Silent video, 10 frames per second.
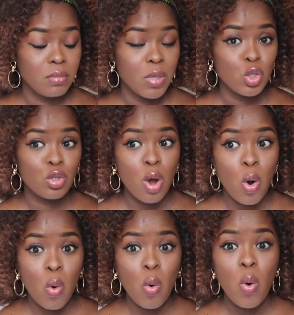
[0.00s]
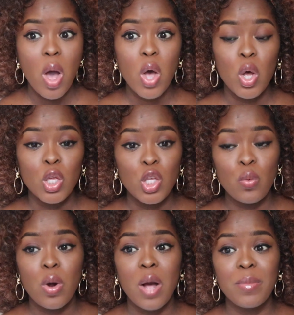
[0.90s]
so you
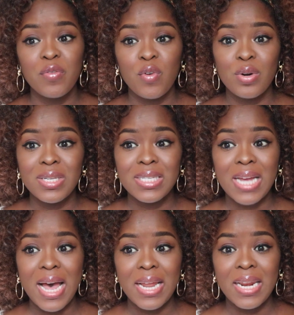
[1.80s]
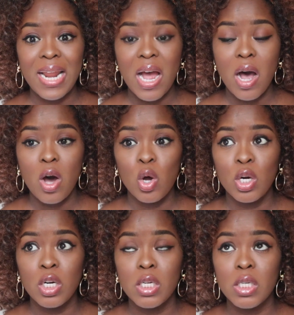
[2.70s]
will come in for a scan
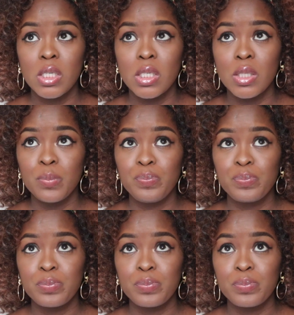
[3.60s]
on the